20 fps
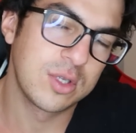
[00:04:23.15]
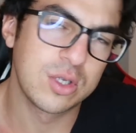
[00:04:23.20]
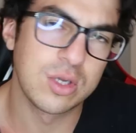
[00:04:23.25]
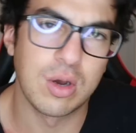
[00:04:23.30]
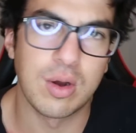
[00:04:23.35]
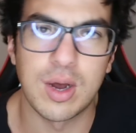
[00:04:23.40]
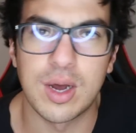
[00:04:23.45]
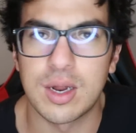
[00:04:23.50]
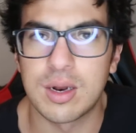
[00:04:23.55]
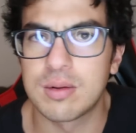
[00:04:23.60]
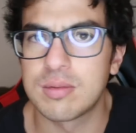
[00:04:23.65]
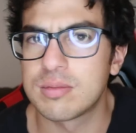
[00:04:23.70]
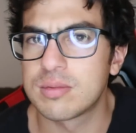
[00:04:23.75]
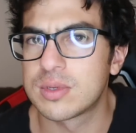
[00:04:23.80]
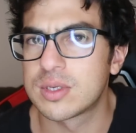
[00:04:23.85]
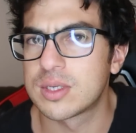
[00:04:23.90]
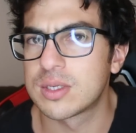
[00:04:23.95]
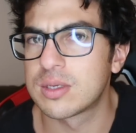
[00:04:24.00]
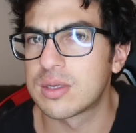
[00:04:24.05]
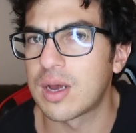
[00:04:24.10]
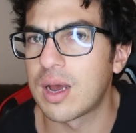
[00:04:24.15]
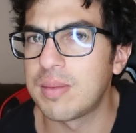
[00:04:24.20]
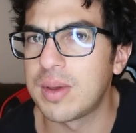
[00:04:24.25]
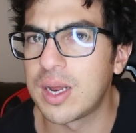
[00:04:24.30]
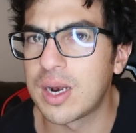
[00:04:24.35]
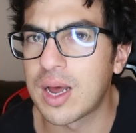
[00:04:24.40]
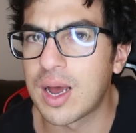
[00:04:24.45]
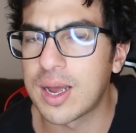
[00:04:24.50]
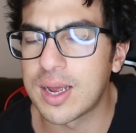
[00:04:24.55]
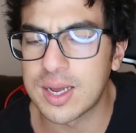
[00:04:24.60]
So, uh, I
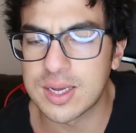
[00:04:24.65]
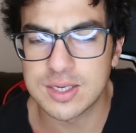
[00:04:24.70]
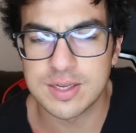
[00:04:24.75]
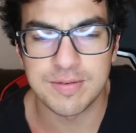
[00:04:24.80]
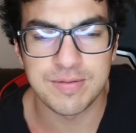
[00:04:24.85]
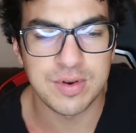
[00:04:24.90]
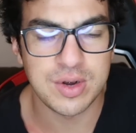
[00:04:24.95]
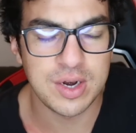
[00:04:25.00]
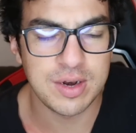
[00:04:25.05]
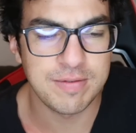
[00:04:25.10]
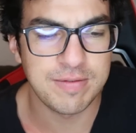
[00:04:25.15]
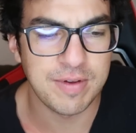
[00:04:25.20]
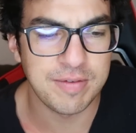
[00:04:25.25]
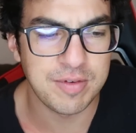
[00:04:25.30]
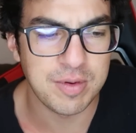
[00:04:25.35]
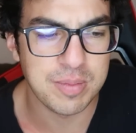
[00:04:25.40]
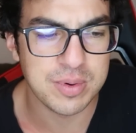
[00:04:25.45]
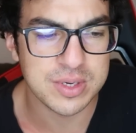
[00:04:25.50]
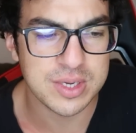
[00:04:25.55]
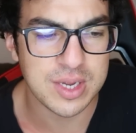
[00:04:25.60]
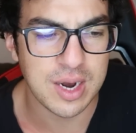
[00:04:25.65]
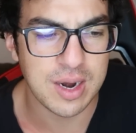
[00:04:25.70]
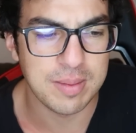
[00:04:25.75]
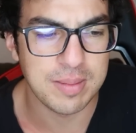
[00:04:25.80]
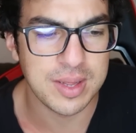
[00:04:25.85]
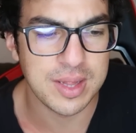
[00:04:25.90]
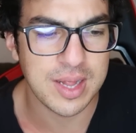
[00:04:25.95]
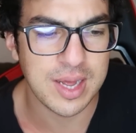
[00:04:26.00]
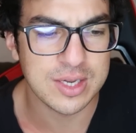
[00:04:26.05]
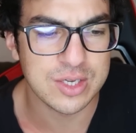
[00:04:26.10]
mean, I guess if you need 50%,
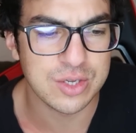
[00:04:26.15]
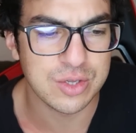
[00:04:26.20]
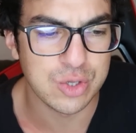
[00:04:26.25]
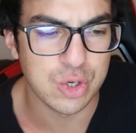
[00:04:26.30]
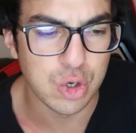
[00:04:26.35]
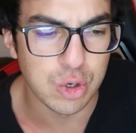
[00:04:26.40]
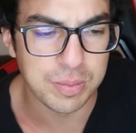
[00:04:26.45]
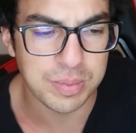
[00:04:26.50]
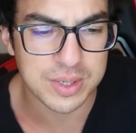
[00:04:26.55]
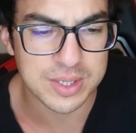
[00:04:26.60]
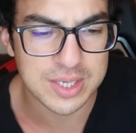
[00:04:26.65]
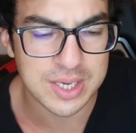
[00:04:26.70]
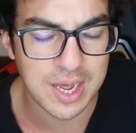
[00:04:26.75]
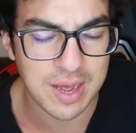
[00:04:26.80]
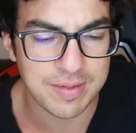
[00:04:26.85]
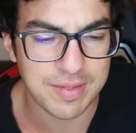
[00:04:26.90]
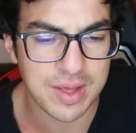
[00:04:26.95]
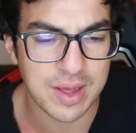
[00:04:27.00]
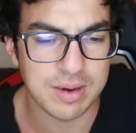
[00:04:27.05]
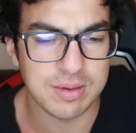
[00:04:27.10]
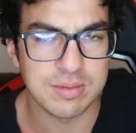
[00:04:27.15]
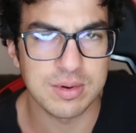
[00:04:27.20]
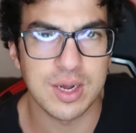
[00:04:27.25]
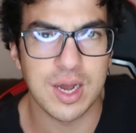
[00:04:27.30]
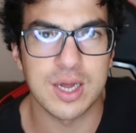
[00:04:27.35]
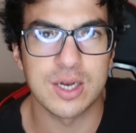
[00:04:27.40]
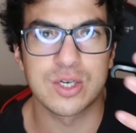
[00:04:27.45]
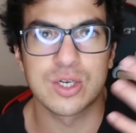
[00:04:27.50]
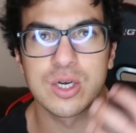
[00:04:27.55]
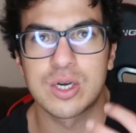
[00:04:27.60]
I mean, that's 2% that
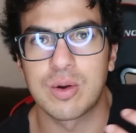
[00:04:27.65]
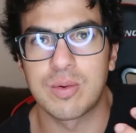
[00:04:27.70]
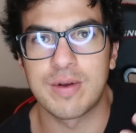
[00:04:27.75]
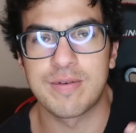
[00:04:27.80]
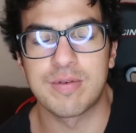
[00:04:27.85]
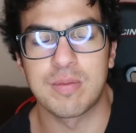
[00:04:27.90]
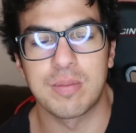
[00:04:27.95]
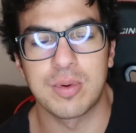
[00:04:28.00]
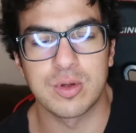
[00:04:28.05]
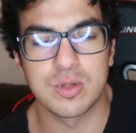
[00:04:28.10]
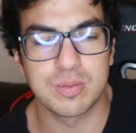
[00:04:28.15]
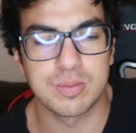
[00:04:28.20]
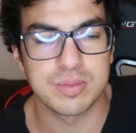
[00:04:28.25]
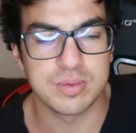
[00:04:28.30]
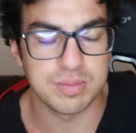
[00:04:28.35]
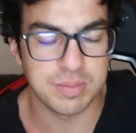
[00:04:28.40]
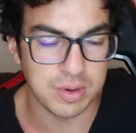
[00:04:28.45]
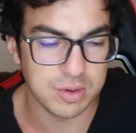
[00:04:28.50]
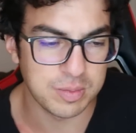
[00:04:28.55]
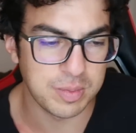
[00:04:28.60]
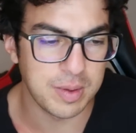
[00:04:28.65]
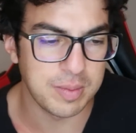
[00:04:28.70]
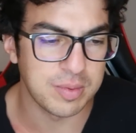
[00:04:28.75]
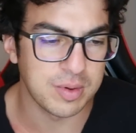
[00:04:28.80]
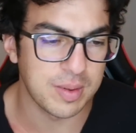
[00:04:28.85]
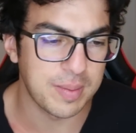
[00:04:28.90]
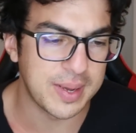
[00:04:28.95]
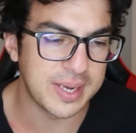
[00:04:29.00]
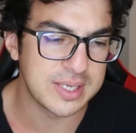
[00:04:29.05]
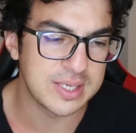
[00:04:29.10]
kind of took away from both, both
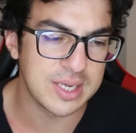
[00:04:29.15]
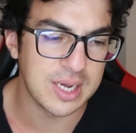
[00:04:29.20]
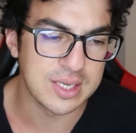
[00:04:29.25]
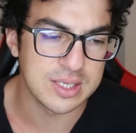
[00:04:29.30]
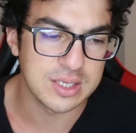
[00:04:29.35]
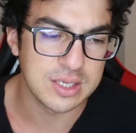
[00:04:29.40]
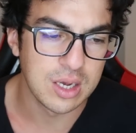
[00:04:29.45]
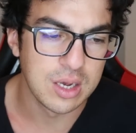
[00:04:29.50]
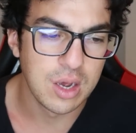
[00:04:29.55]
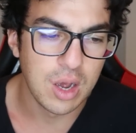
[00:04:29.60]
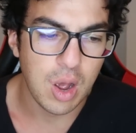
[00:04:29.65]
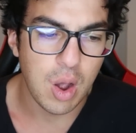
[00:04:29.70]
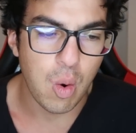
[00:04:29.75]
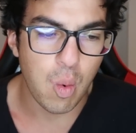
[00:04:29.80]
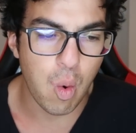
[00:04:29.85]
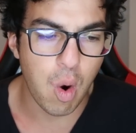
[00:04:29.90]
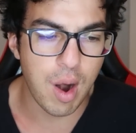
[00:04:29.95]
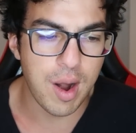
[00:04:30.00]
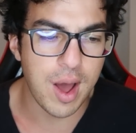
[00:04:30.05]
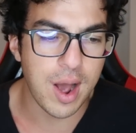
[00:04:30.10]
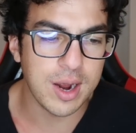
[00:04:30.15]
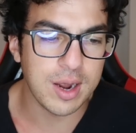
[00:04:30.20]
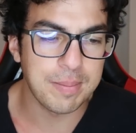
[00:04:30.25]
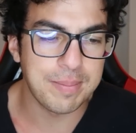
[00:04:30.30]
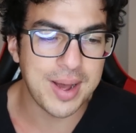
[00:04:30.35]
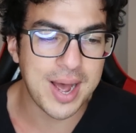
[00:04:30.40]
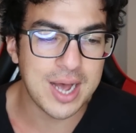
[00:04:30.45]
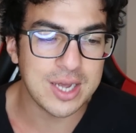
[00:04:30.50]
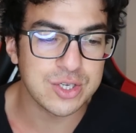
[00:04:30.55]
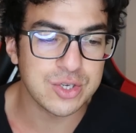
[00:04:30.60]
people. It makes sense. Warnock,
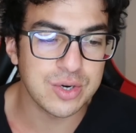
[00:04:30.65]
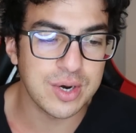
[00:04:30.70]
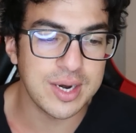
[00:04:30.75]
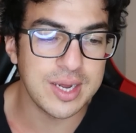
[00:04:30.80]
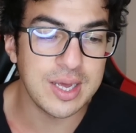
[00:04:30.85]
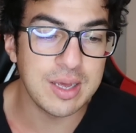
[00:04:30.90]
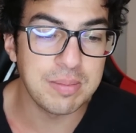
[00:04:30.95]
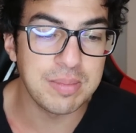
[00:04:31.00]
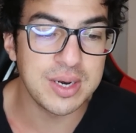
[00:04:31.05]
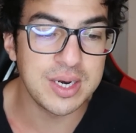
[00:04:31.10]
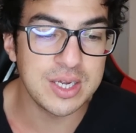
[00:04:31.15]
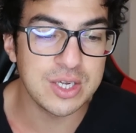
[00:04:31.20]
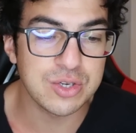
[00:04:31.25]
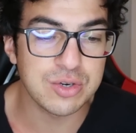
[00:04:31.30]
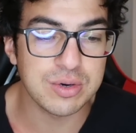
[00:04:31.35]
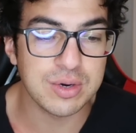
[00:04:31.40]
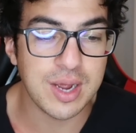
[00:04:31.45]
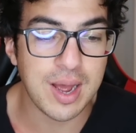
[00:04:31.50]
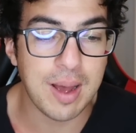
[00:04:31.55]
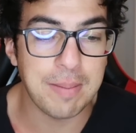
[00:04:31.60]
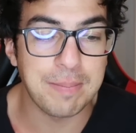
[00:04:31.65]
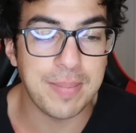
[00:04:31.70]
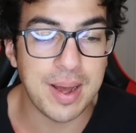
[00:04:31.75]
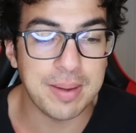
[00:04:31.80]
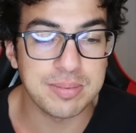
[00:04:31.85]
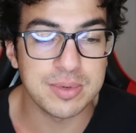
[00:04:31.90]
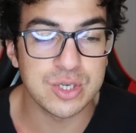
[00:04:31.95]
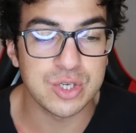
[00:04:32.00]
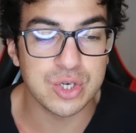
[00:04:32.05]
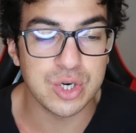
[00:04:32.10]
a pastor at Ebenezer
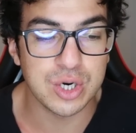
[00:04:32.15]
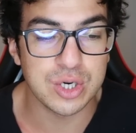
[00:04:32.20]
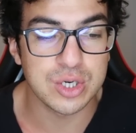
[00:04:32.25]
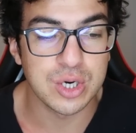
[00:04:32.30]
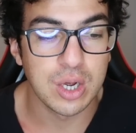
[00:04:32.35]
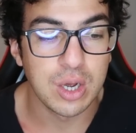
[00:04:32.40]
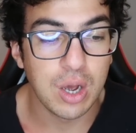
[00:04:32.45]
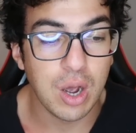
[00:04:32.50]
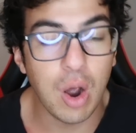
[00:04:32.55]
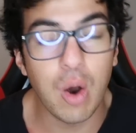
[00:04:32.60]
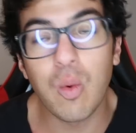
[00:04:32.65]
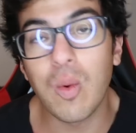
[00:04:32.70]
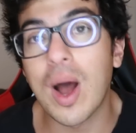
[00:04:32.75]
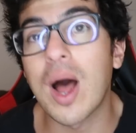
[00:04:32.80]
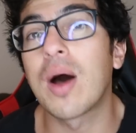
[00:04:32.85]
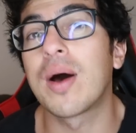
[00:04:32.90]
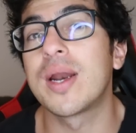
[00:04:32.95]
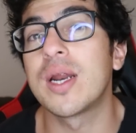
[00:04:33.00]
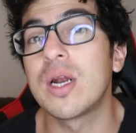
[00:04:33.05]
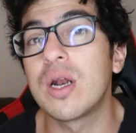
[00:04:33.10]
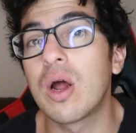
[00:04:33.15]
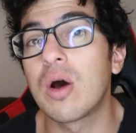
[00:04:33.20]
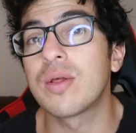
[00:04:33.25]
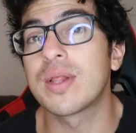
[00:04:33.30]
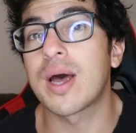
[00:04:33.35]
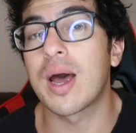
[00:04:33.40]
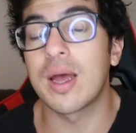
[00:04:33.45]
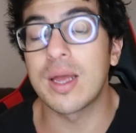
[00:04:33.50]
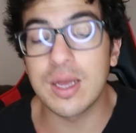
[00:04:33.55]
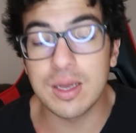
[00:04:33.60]
Baptist Church. Oh, wow, I didn't
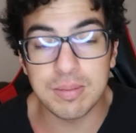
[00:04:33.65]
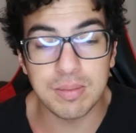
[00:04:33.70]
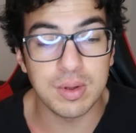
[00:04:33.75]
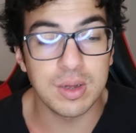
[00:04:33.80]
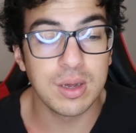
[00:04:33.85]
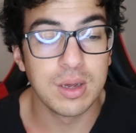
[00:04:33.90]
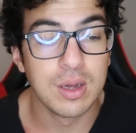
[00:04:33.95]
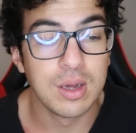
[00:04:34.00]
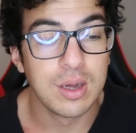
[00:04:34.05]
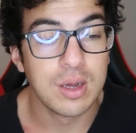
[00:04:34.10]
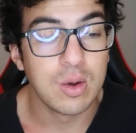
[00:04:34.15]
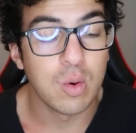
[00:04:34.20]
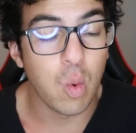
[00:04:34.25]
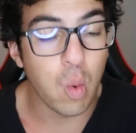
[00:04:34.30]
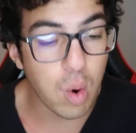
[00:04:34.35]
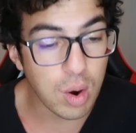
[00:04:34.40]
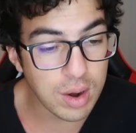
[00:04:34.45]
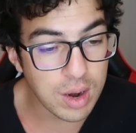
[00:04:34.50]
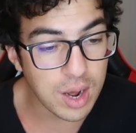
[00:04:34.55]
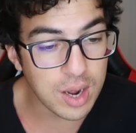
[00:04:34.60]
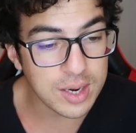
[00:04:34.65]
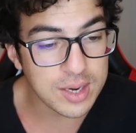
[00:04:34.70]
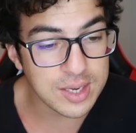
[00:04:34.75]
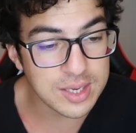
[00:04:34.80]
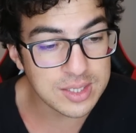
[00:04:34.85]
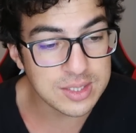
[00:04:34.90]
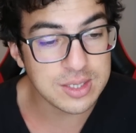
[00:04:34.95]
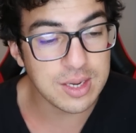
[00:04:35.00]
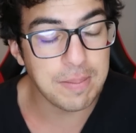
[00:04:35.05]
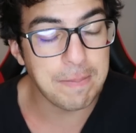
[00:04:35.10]
know that. E
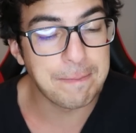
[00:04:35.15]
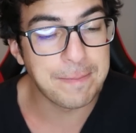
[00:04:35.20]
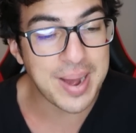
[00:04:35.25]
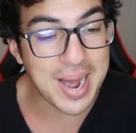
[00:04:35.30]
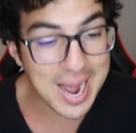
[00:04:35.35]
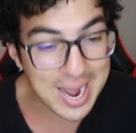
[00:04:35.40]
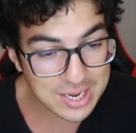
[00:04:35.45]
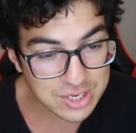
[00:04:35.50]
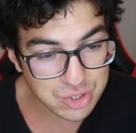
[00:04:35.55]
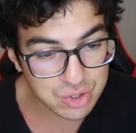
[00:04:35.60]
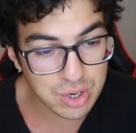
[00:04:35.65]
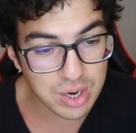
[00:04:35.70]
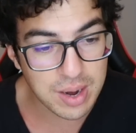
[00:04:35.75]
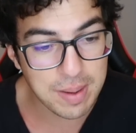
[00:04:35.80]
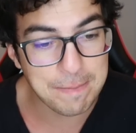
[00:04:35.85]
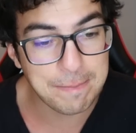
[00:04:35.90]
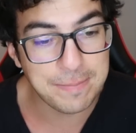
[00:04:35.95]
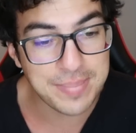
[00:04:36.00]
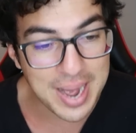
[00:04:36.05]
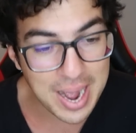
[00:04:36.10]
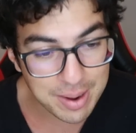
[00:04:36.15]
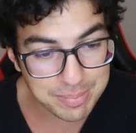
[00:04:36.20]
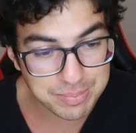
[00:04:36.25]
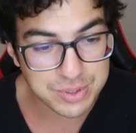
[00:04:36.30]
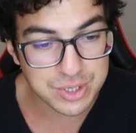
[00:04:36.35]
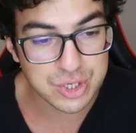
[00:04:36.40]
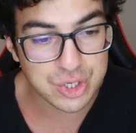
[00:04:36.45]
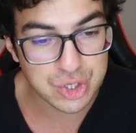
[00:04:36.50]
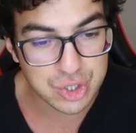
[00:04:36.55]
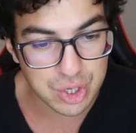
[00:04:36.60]
Warnock is a pastor at a
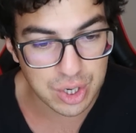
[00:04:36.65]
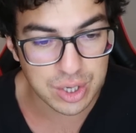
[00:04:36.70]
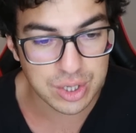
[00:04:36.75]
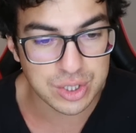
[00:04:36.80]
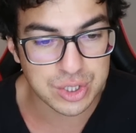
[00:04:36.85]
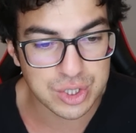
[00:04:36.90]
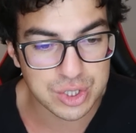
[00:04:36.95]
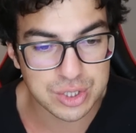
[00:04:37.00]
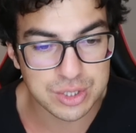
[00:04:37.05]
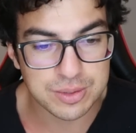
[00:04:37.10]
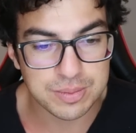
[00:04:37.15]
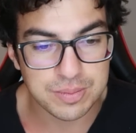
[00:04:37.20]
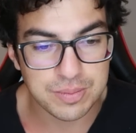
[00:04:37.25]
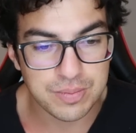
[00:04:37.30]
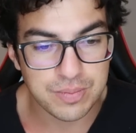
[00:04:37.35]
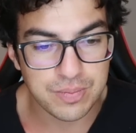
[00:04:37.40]
Baptist church.